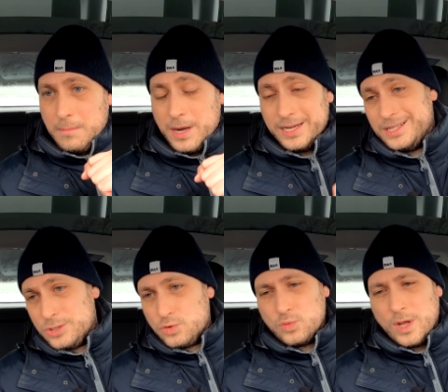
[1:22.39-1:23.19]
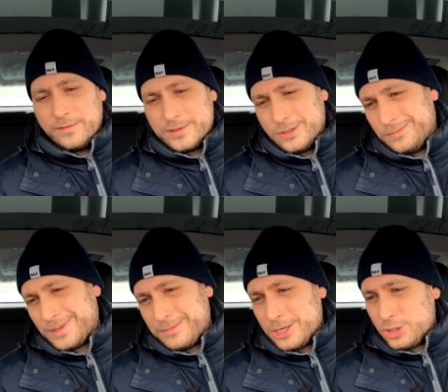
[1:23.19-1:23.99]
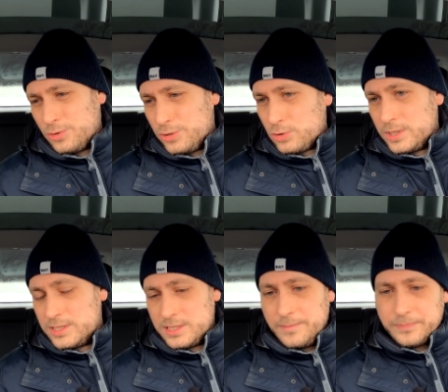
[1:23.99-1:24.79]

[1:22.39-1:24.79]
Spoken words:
minus 12, so I'm not sure which one is